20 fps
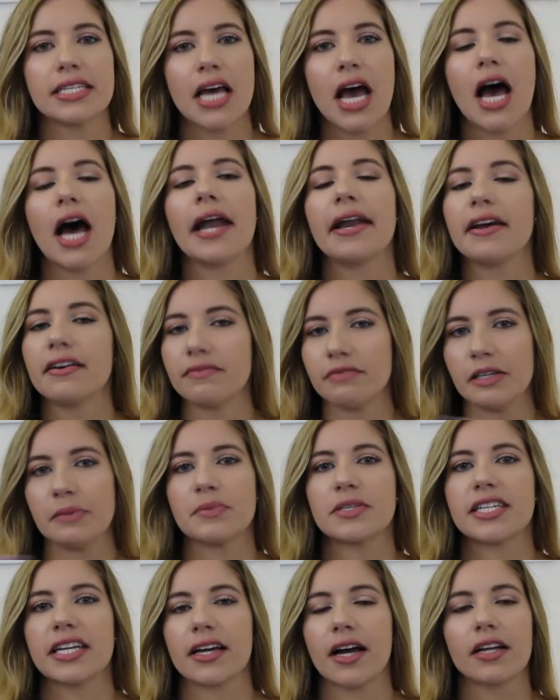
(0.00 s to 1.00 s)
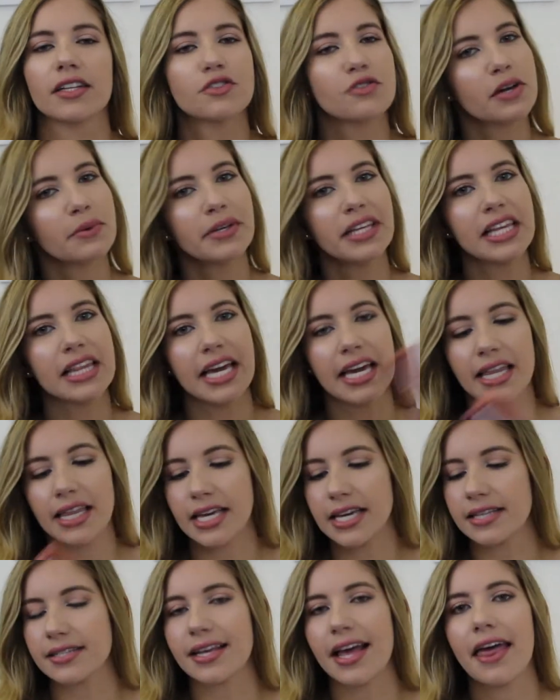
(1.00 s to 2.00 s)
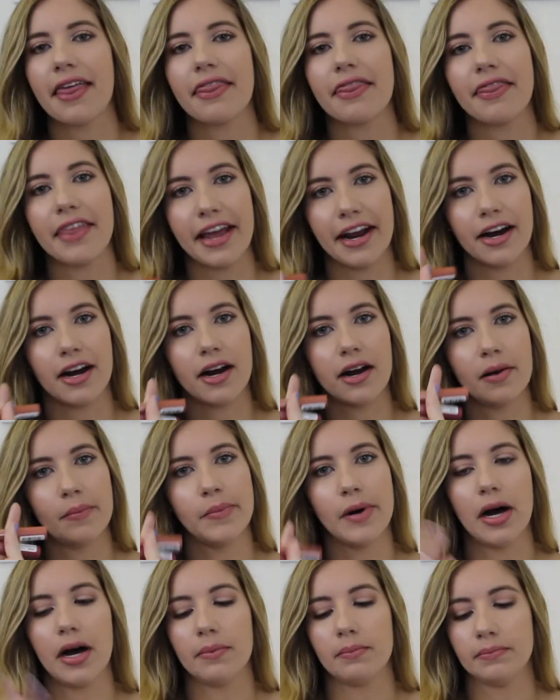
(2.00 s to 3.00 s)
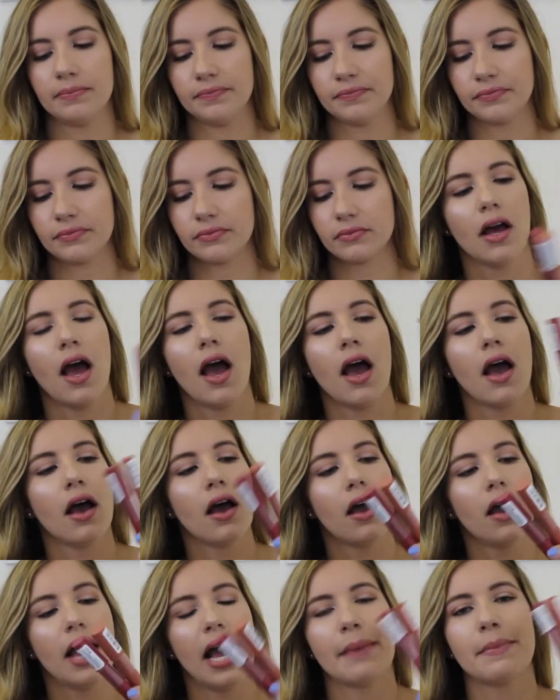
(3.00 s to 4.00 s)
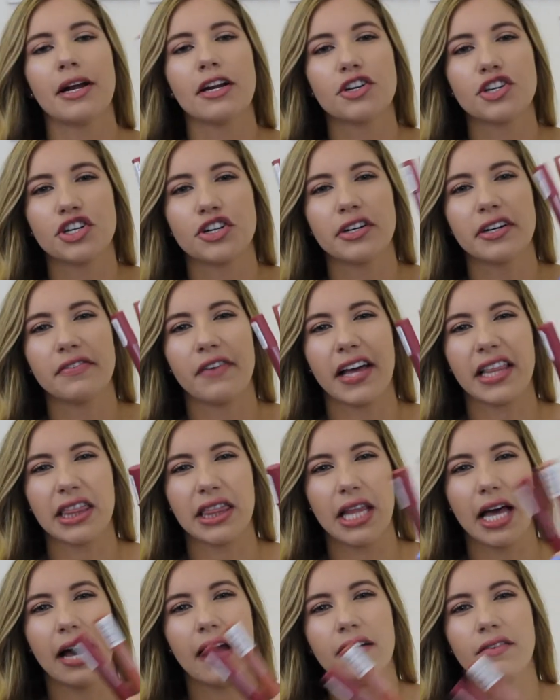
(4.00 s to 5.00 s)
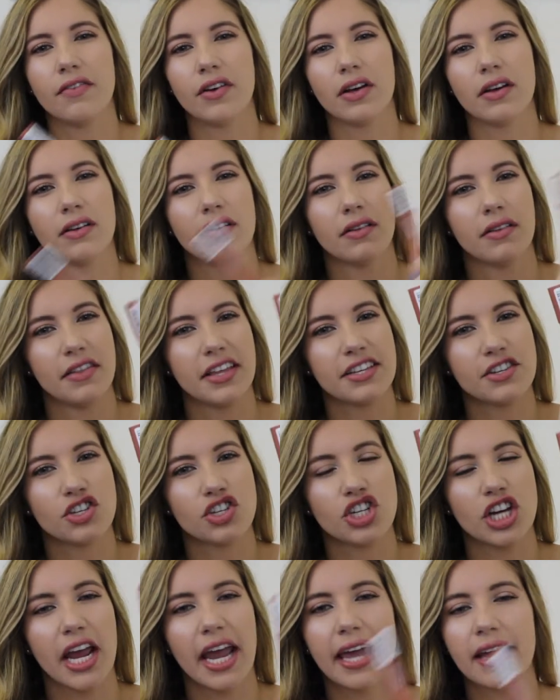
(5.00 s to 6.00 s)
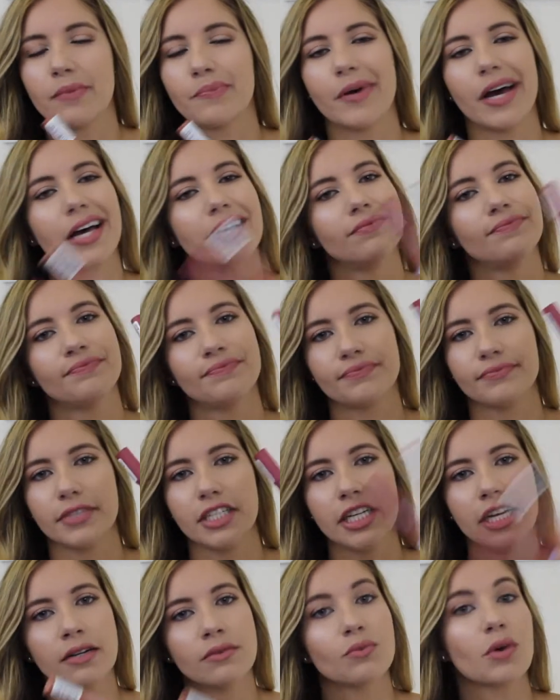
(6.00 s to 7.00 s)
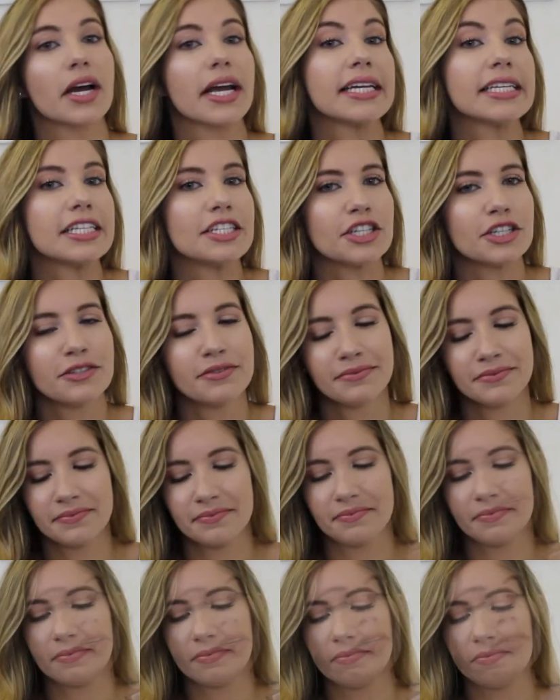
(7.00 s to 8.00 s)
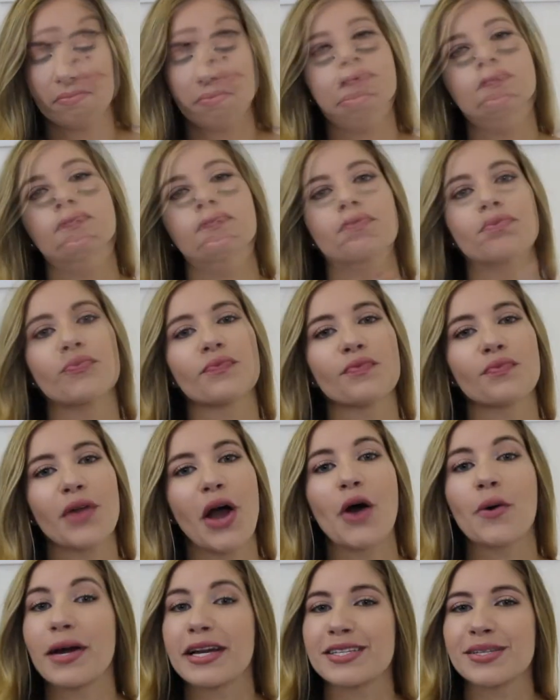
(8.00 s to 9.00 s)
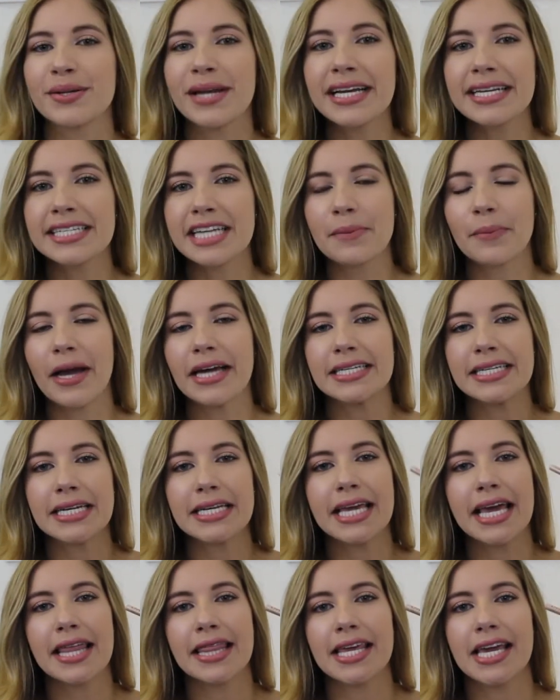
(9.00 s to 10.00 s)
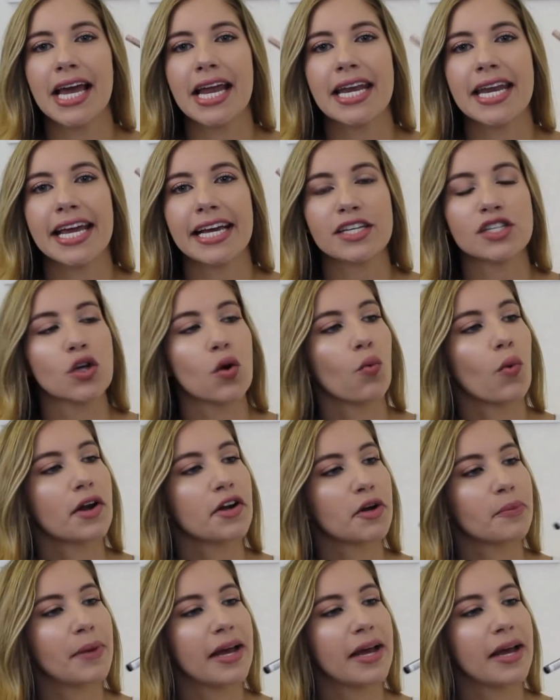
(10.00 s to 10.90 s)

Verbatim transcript: ton of lipstick on. So I really like these. They're bomb. I'm not sure if I love this shade, but you know, what can you do? Okay, so next up I did get the NYX Wonder